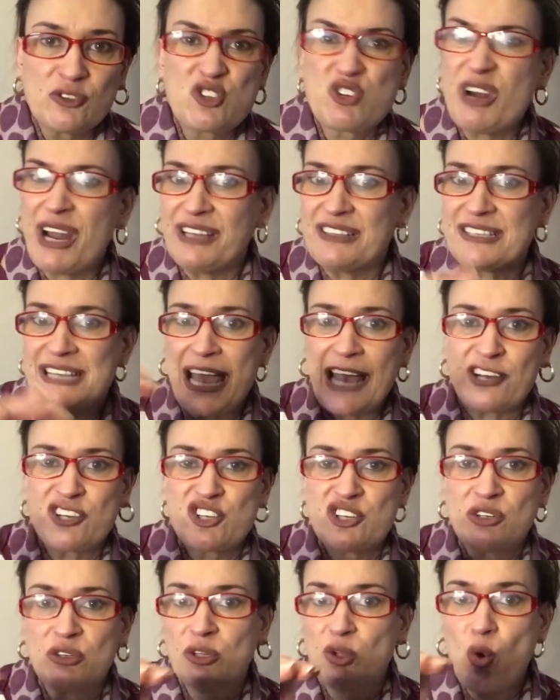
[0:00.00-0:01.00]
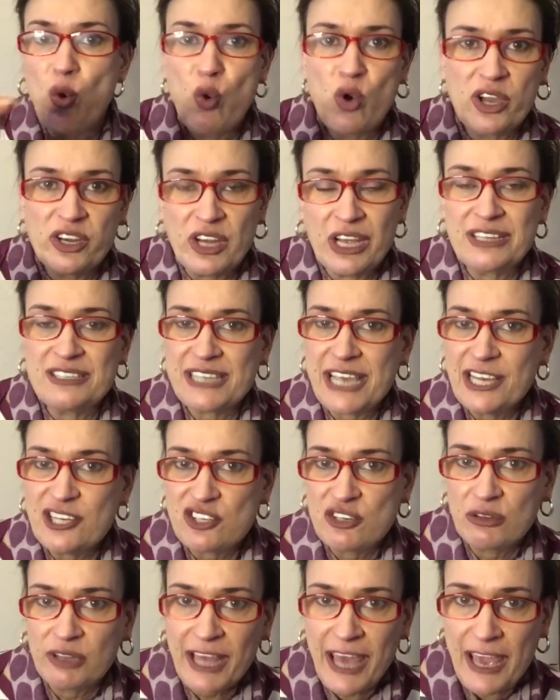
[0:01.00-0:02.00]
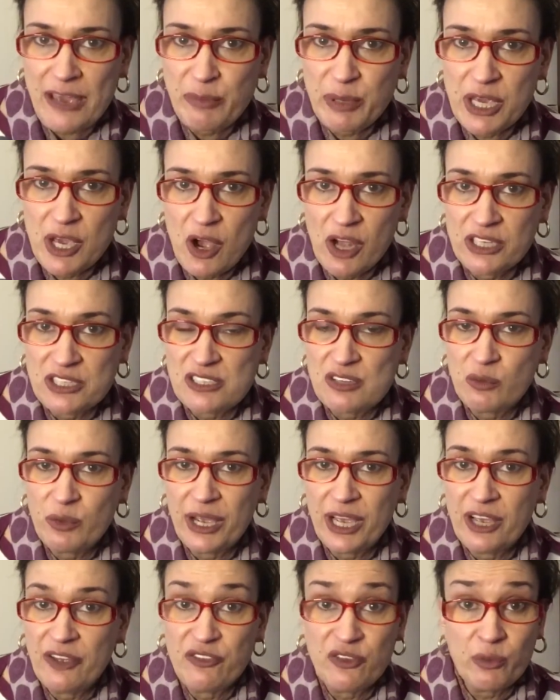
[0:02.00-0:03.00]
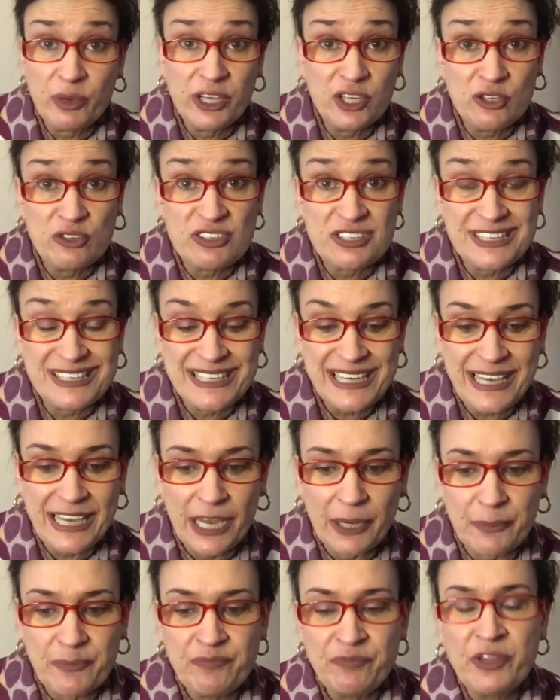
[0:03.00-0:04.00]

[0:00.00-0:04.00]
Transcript: transactional organisational KPIs that we're used to seeing.